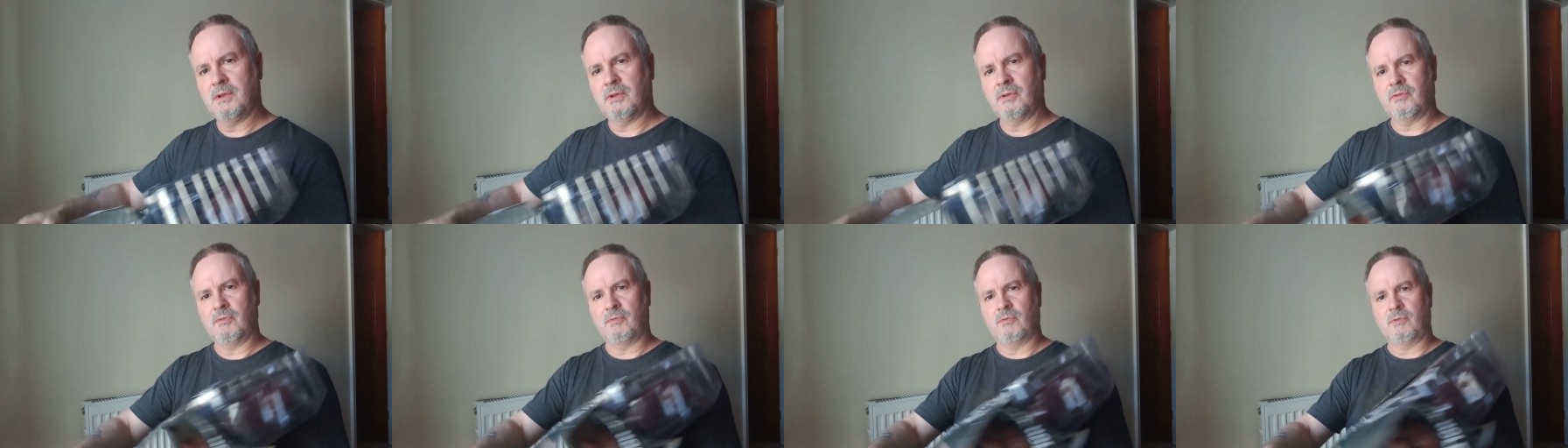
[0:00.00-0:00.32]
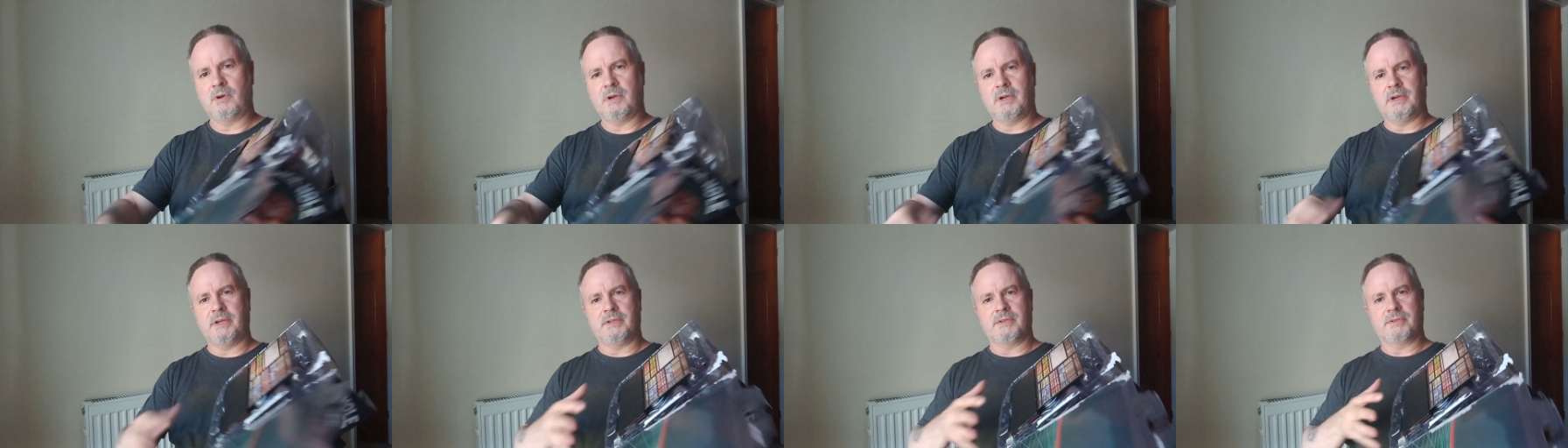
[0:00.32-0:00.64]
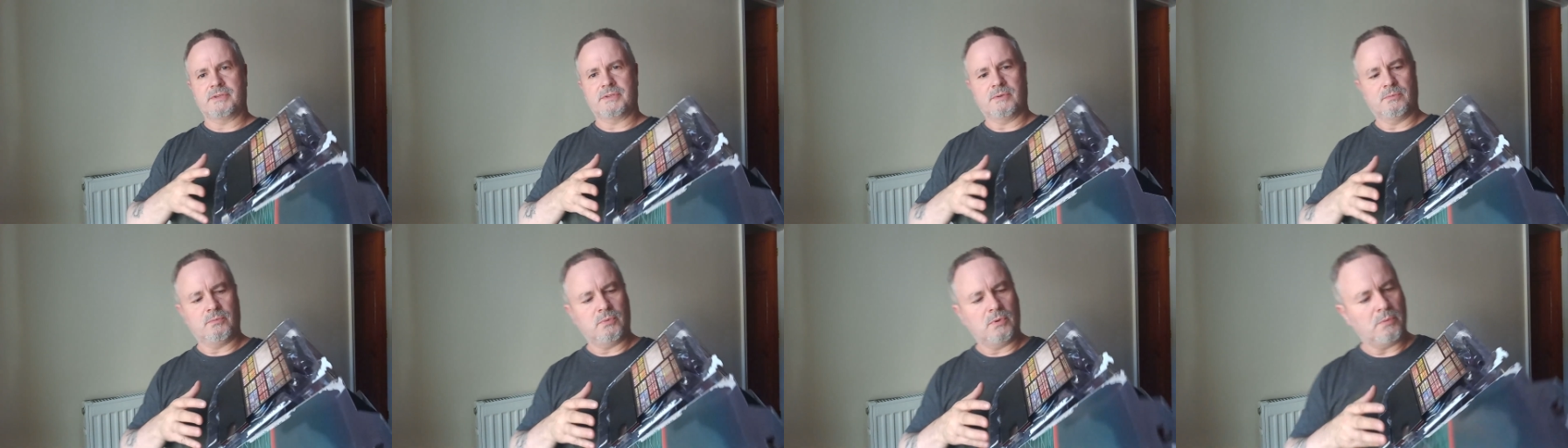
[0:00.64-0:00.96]
Right,
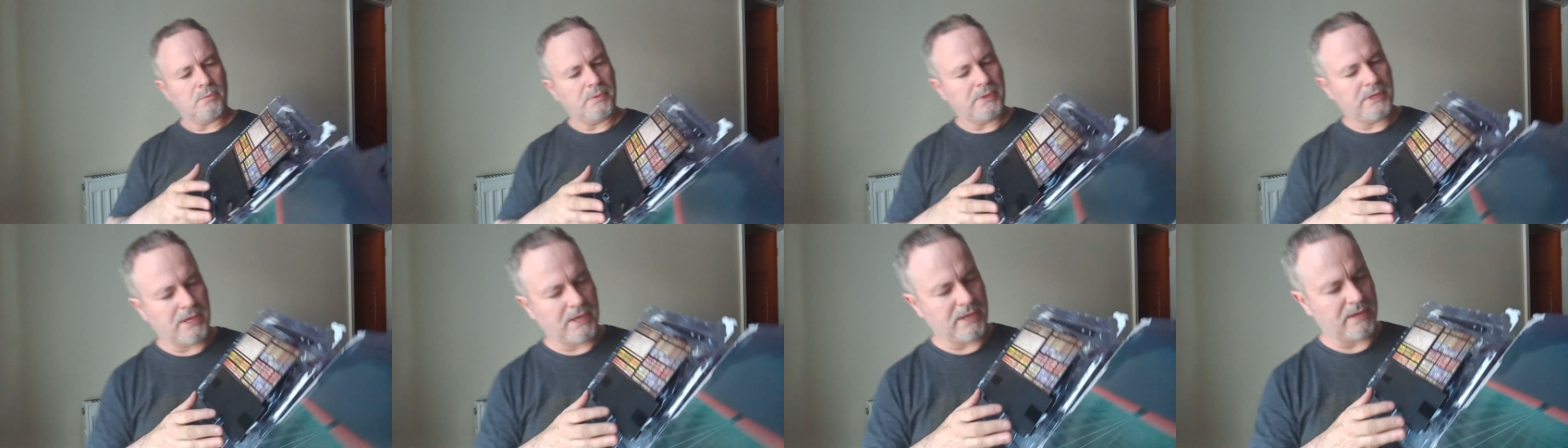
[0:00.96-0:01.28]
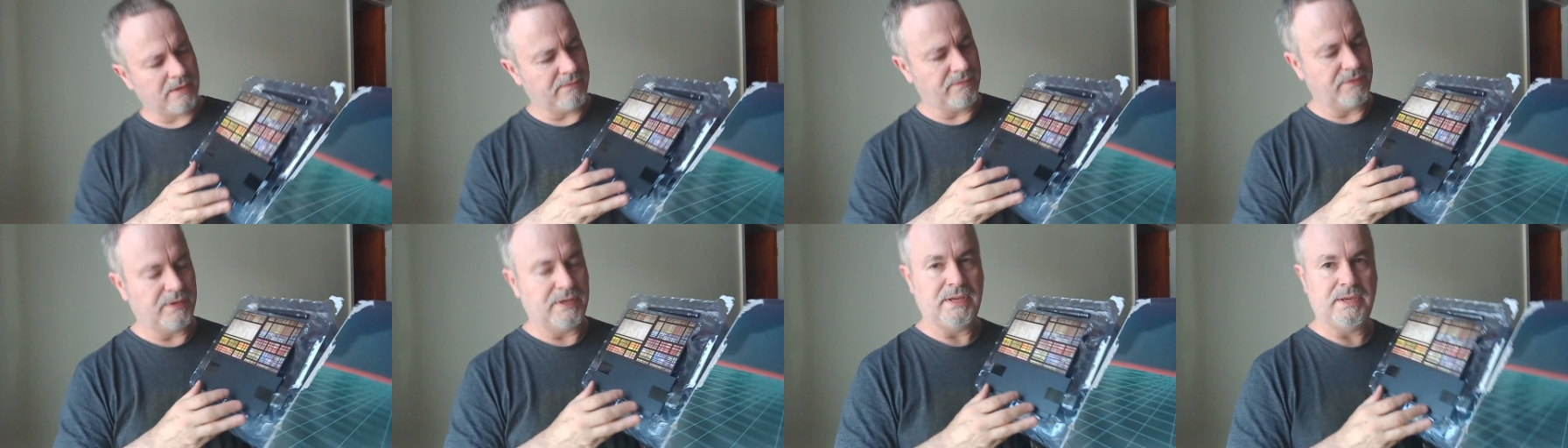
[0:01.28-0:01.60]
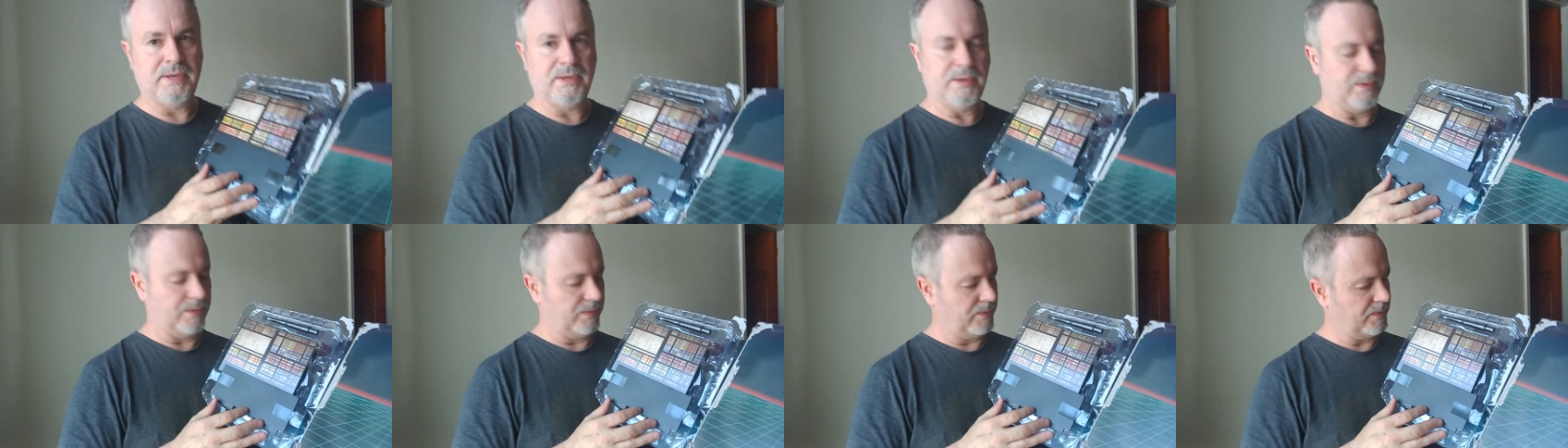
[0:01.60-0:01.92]
so what we have
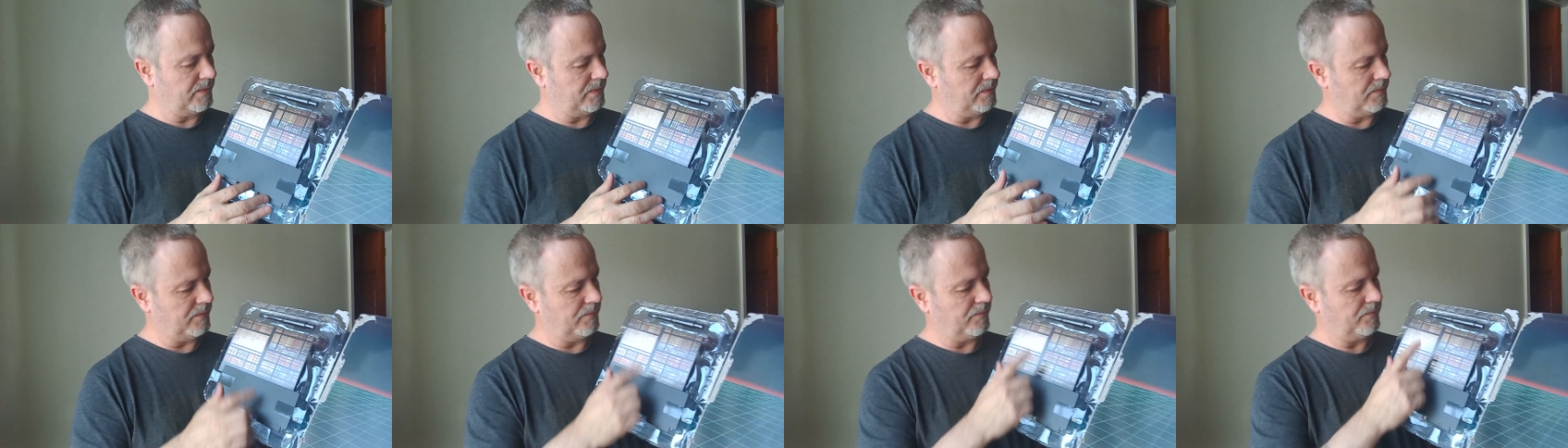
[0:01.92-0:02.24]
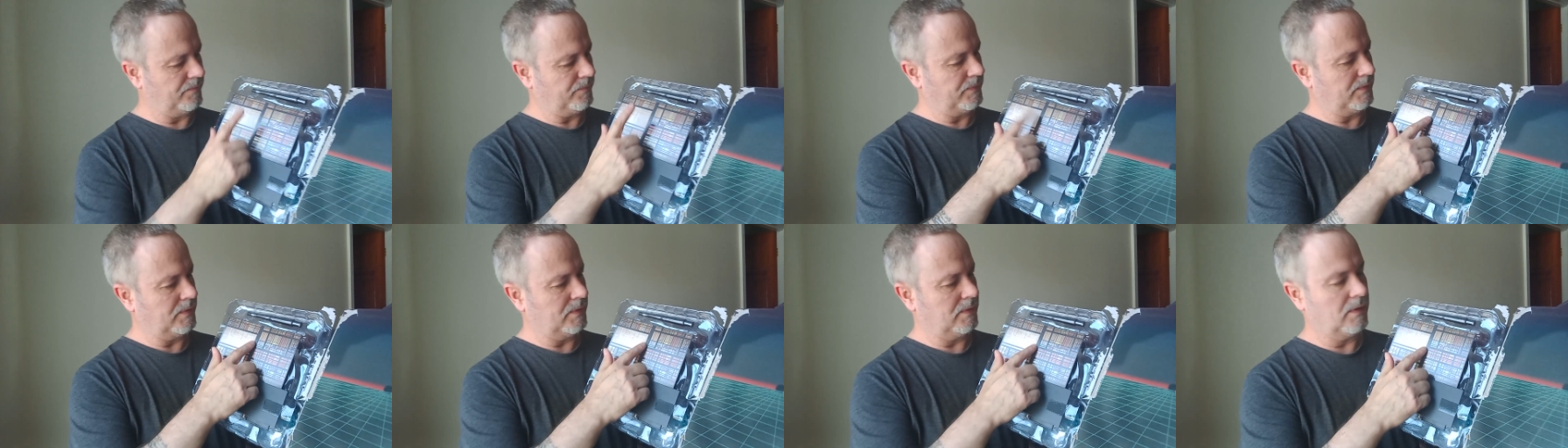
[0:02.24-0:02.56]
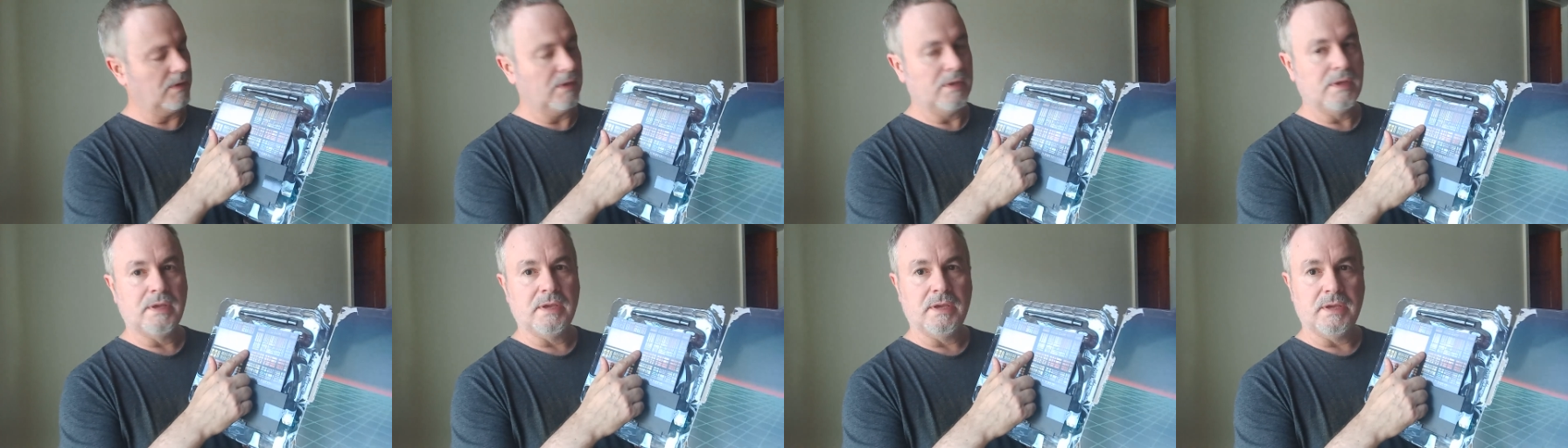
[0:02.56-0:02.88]
here
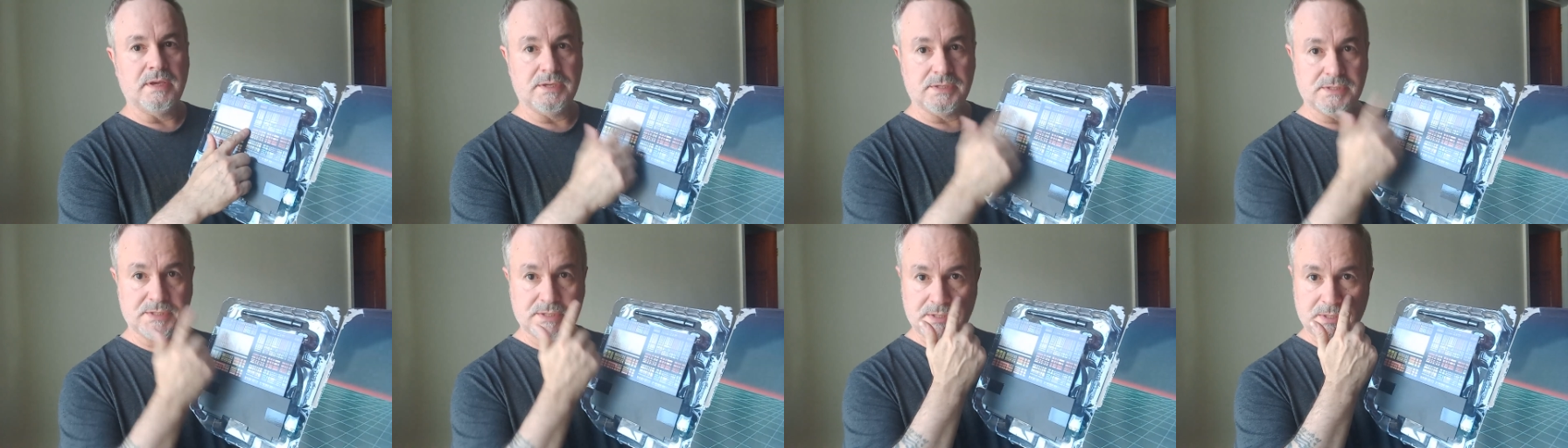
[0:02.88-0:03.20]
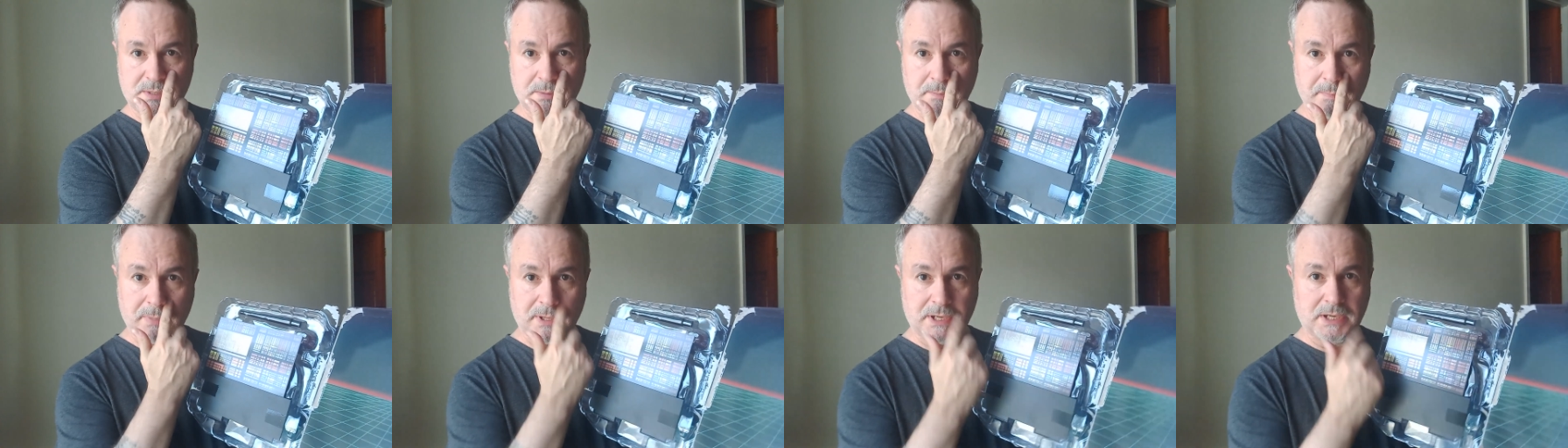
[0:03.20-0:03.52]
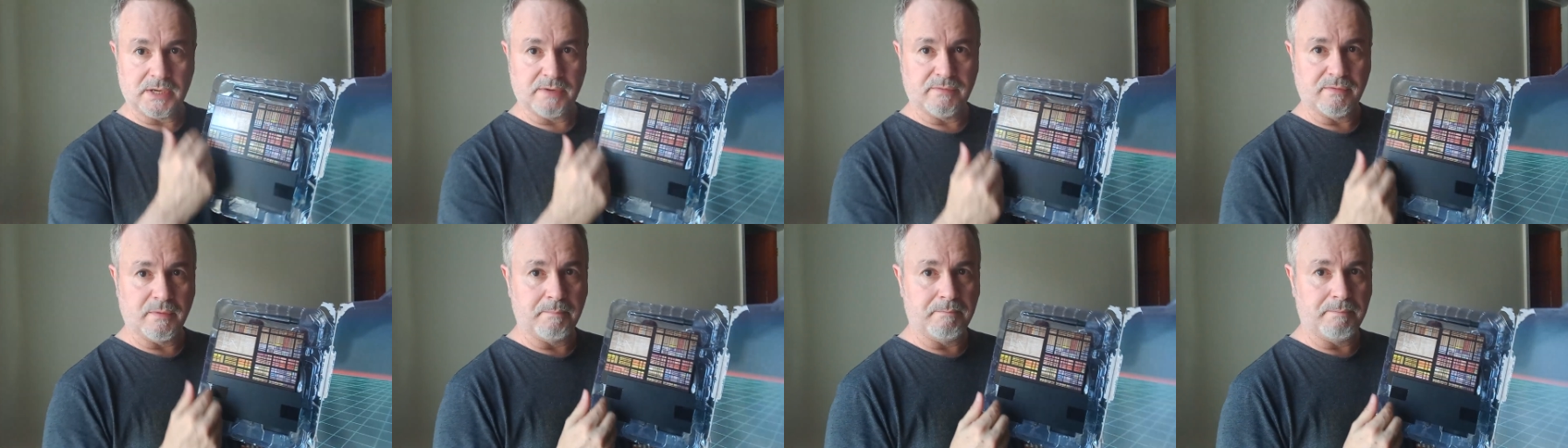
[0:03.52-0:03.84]
is
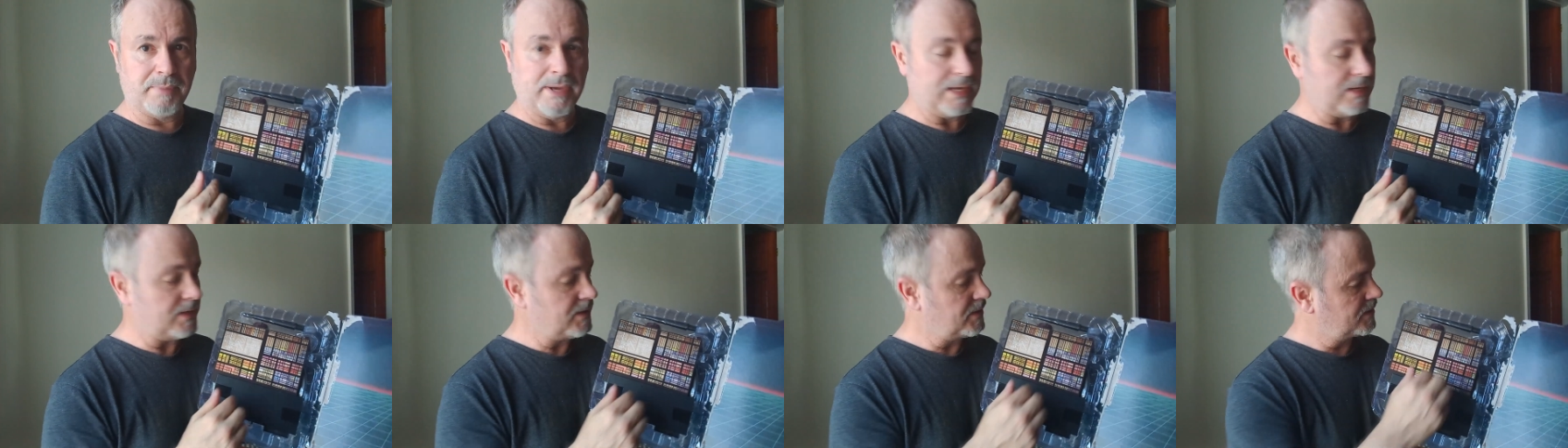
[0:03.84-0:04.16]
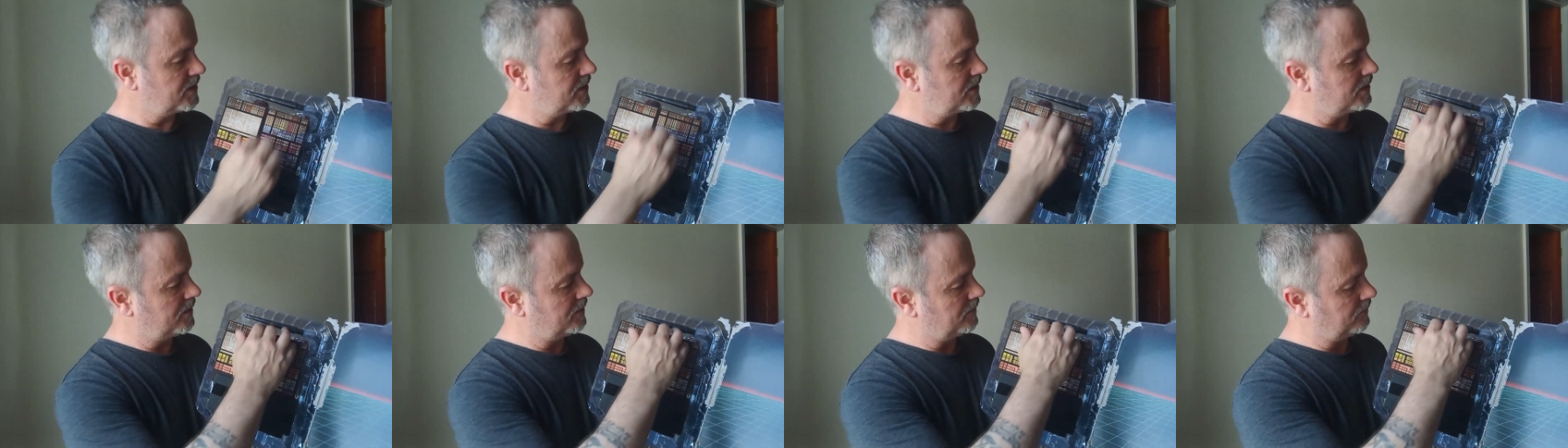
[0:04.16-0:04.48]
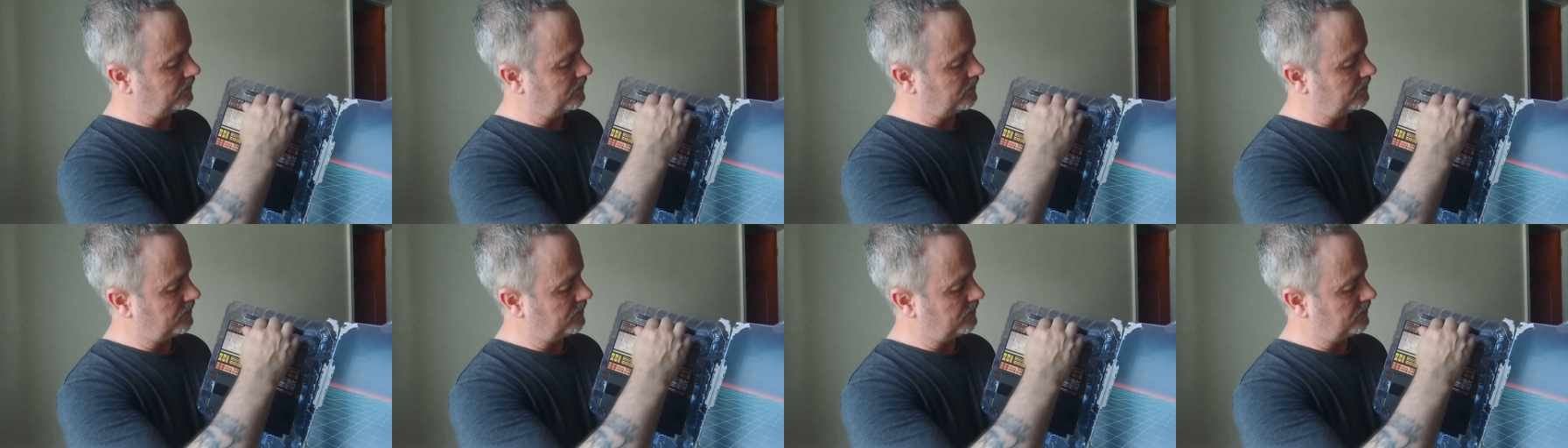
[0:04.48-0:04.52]
part of a base.